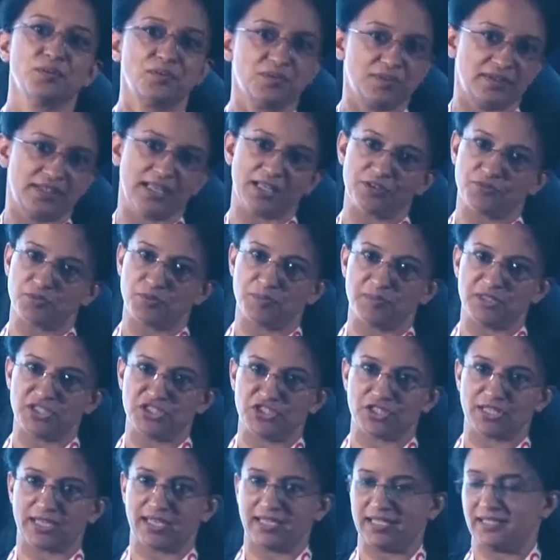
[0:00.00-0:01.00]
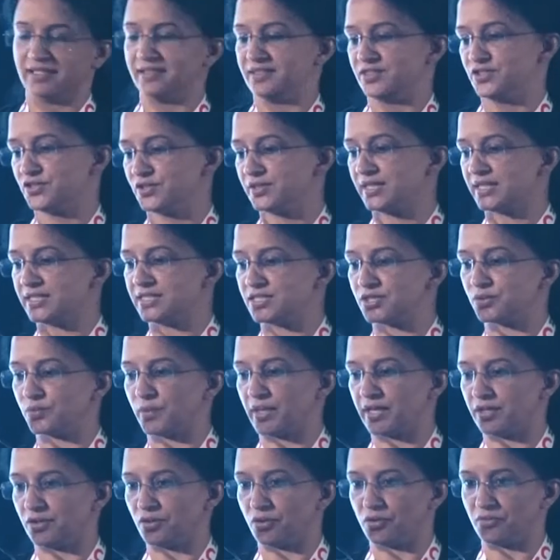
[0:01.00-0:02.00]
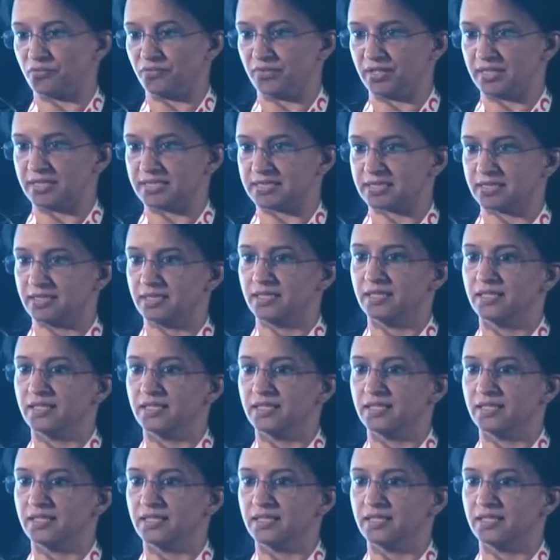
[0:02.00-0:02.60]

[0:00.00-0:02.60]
That would be child. So that's quite obvious.